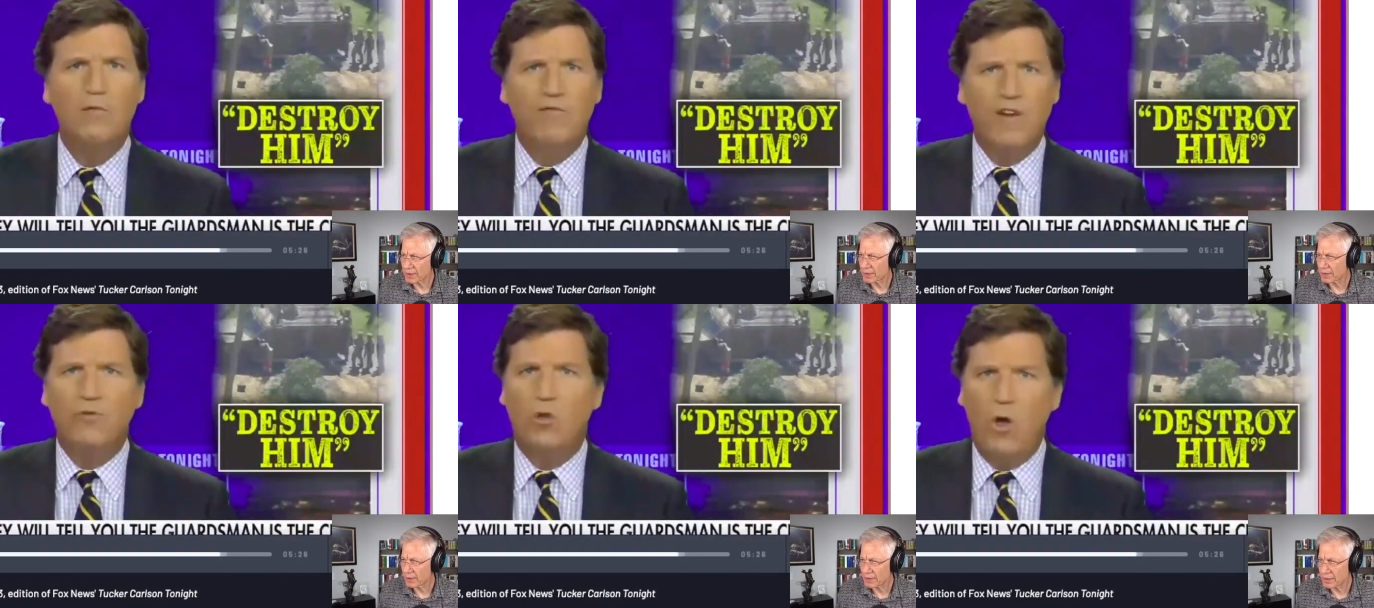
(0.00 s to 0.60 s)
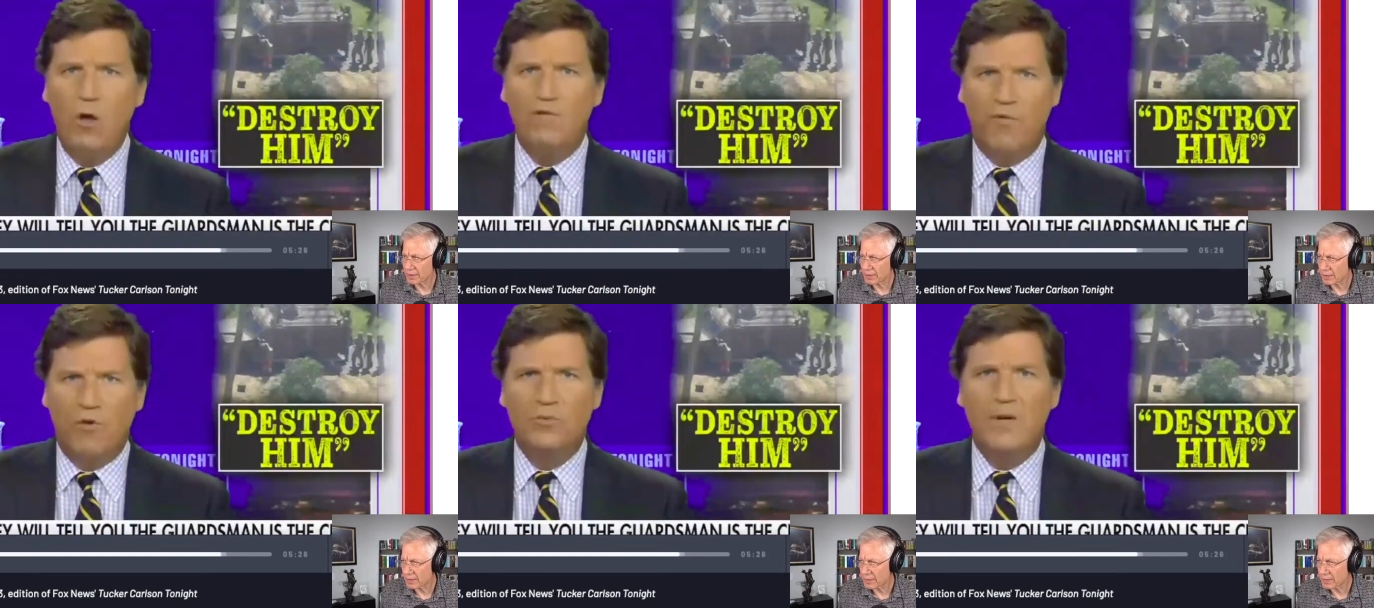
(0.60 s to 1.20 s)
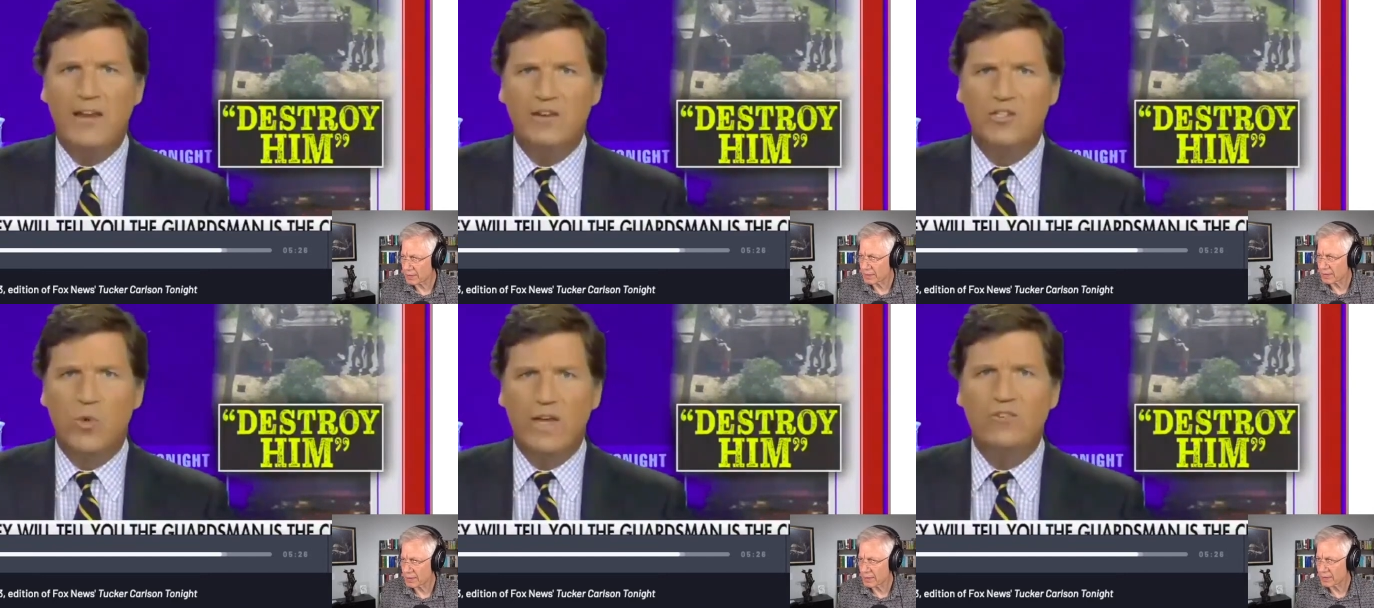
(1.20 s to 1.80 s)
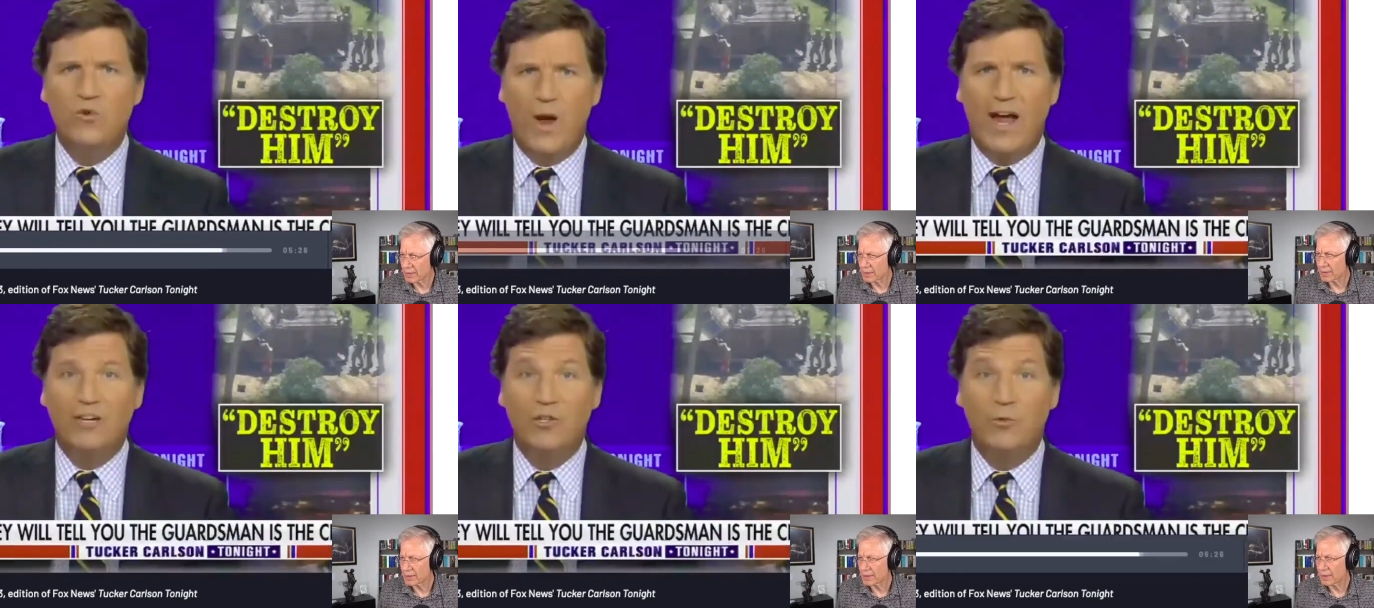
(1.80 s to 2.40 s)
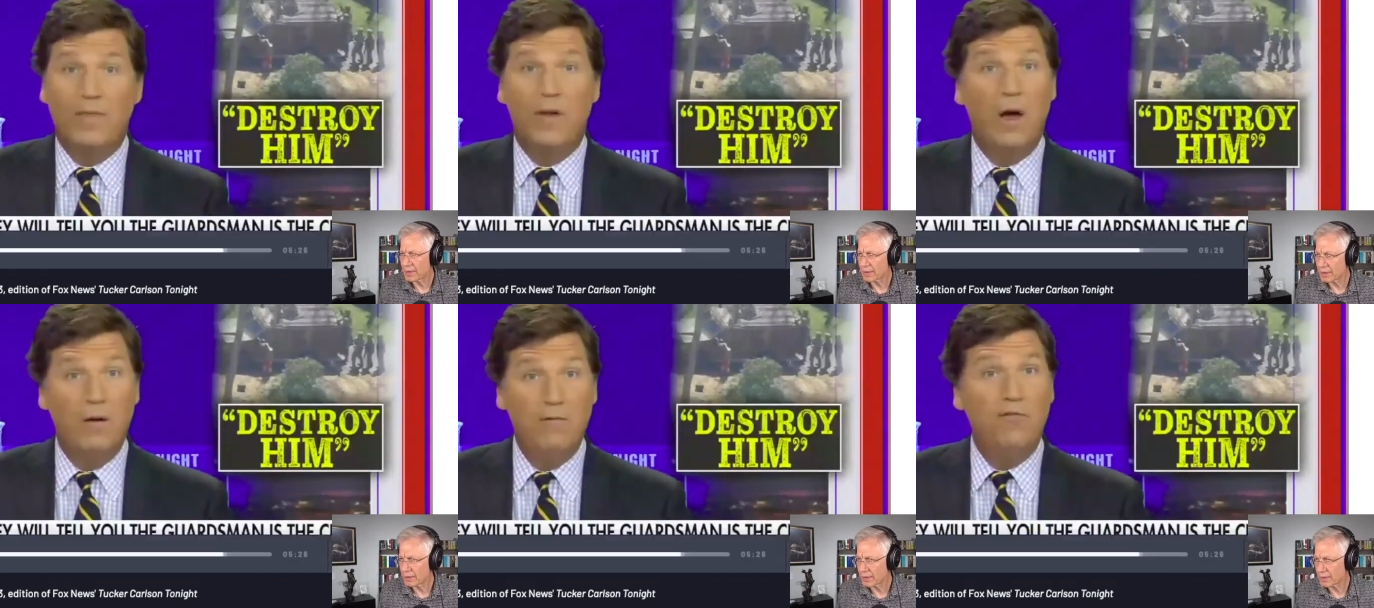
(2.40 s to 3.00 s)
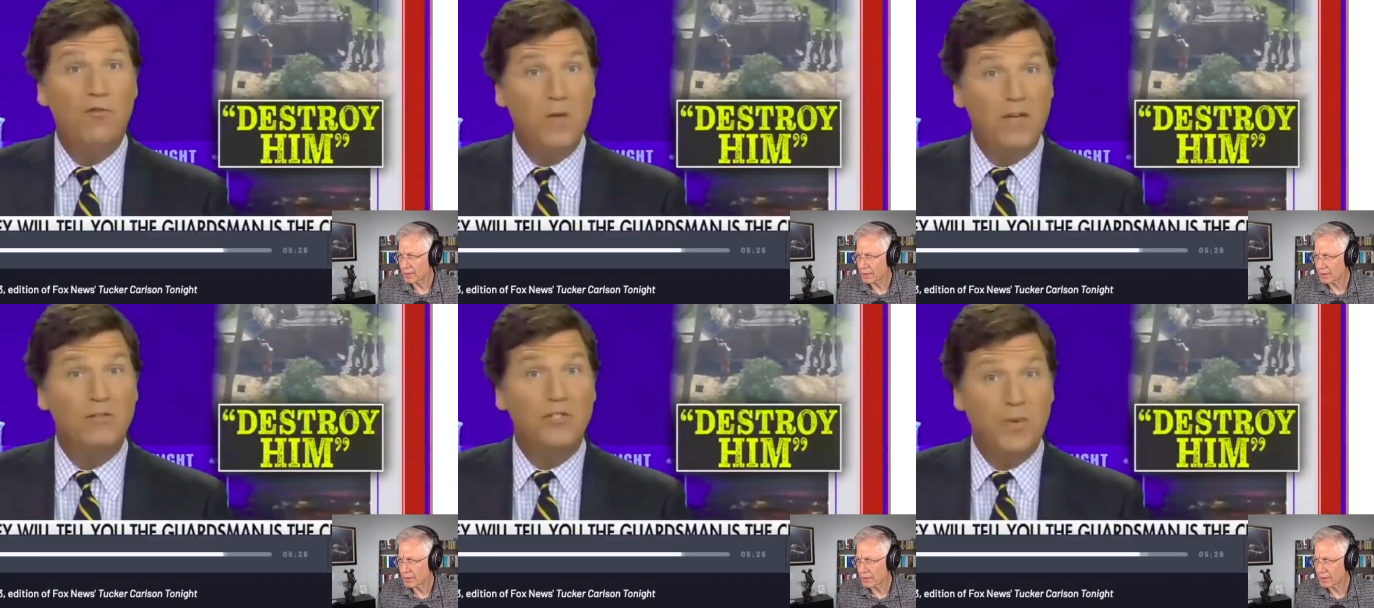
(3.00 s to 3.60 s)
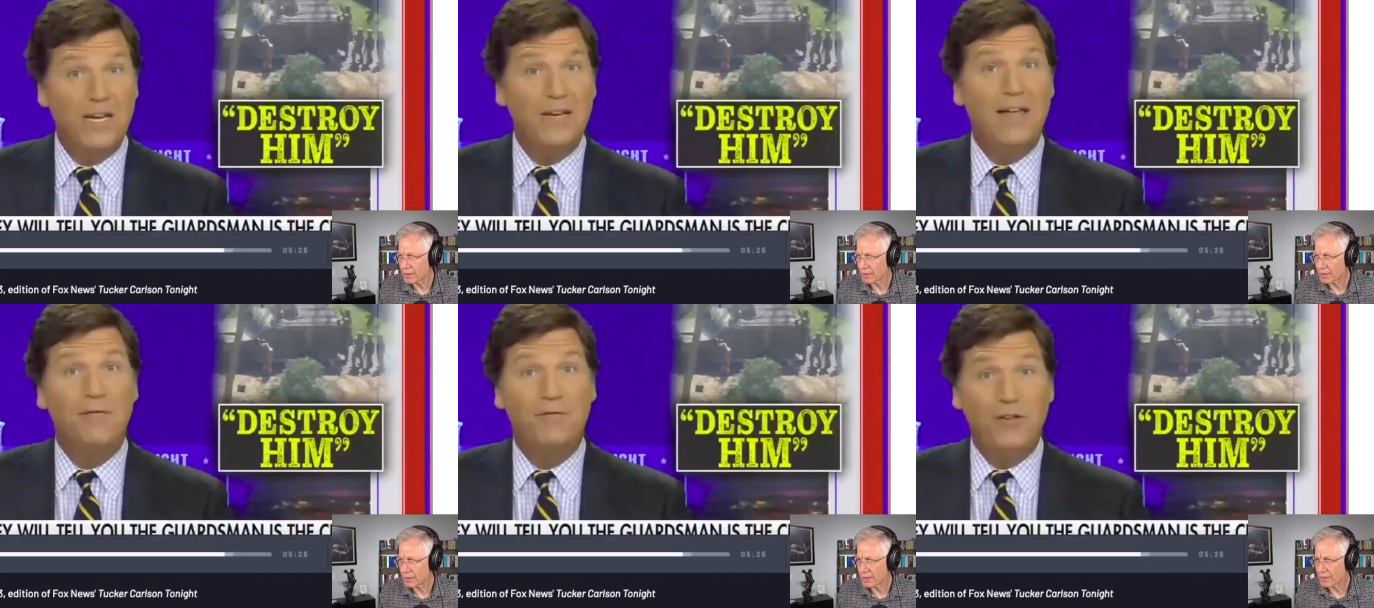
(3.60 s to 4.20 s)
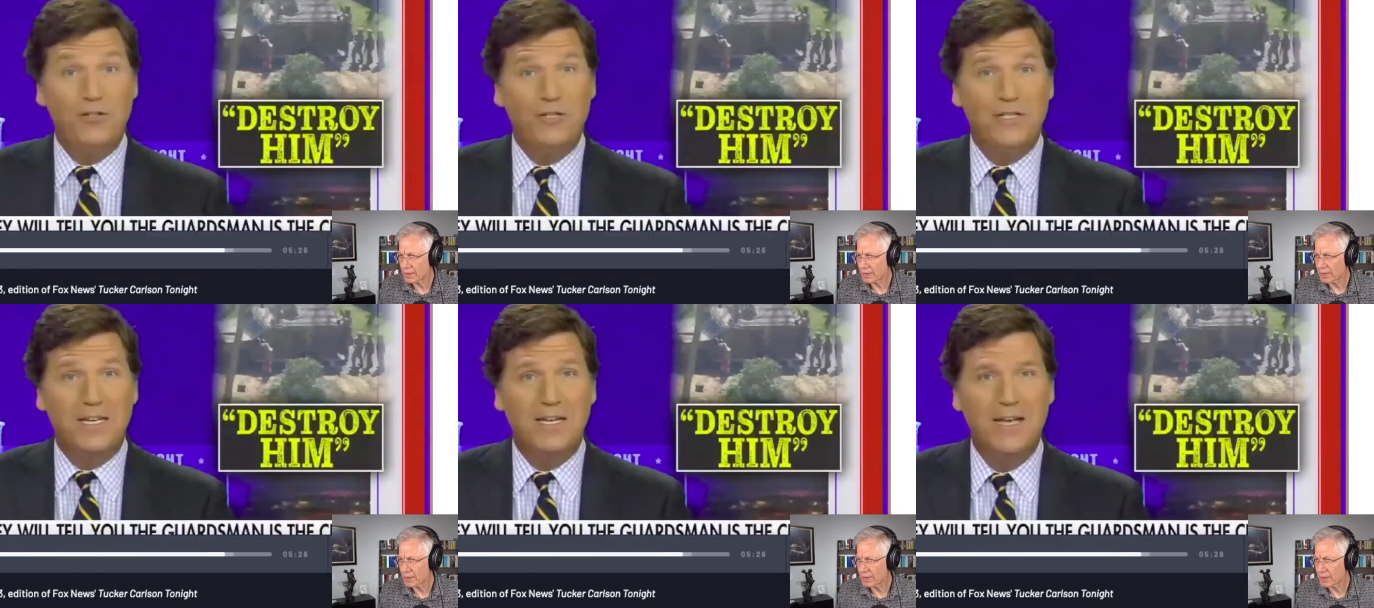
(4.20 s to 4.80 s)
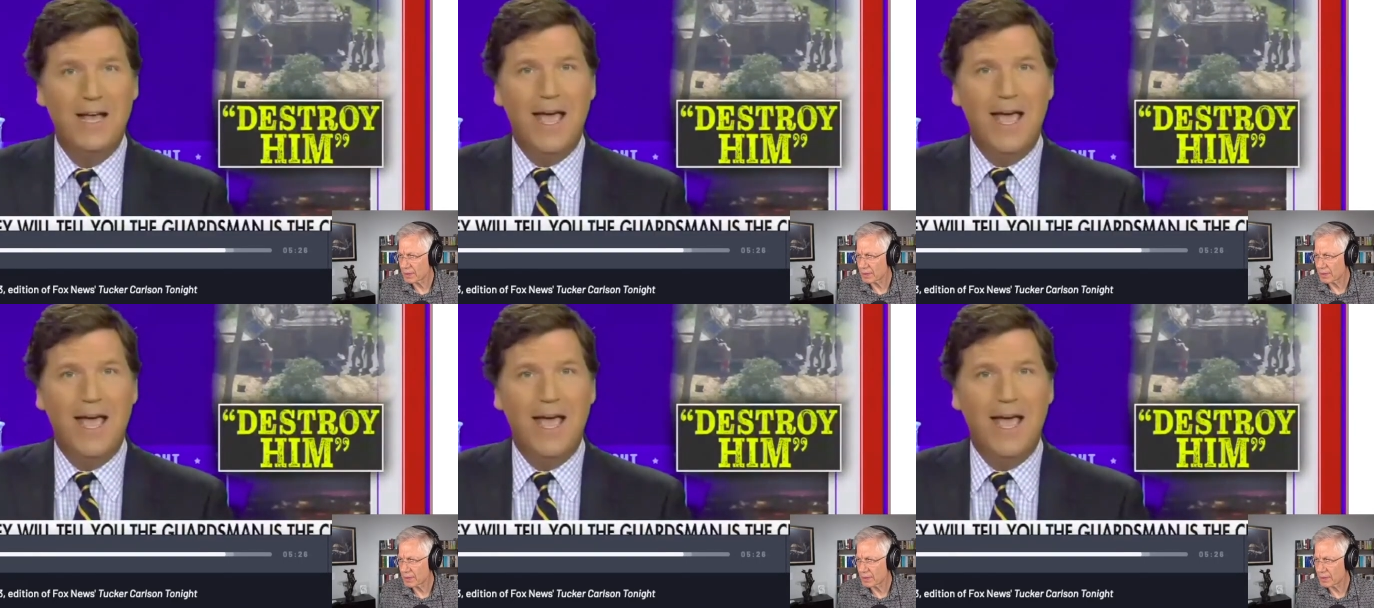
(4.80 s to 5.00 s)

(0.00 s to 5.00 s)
Speaker 1: federal law enforcement had to swing into action with unfamiliar speed and efficiency